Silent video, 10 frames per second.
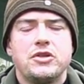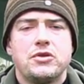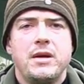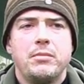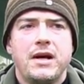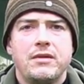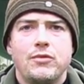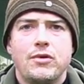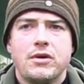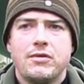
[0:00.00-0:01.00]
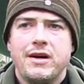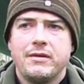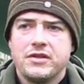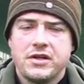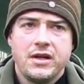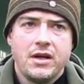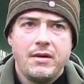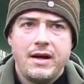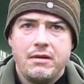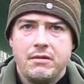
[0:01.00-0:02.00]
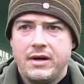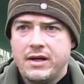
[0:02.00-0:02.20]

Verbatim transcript: a tree and plant walk where I'm just going to go out